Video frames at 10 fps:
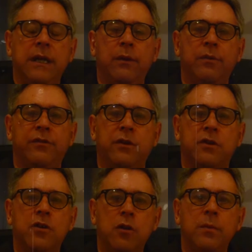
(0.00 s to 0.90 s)
and he was
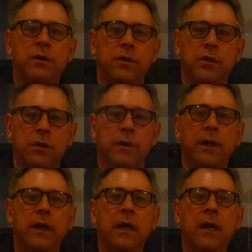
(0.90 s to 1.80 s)
determined to do
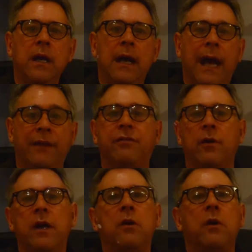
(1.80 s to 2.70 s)
it. And so
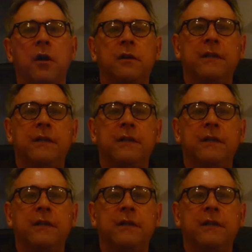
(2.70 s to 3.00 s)
here we are